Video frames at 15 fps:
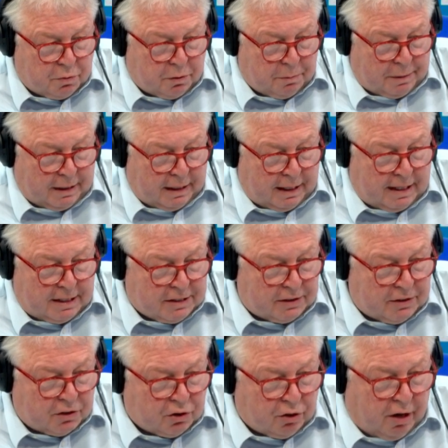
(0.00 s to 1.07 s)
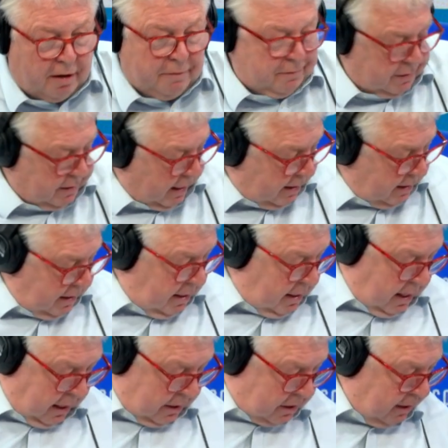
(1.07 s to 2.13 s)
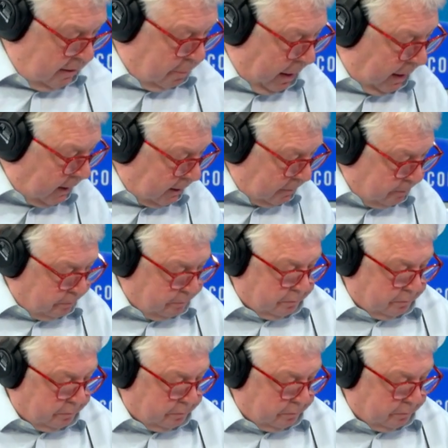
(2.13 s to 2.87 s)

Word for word: will be eased and the drive for that. Uh, Steve Baker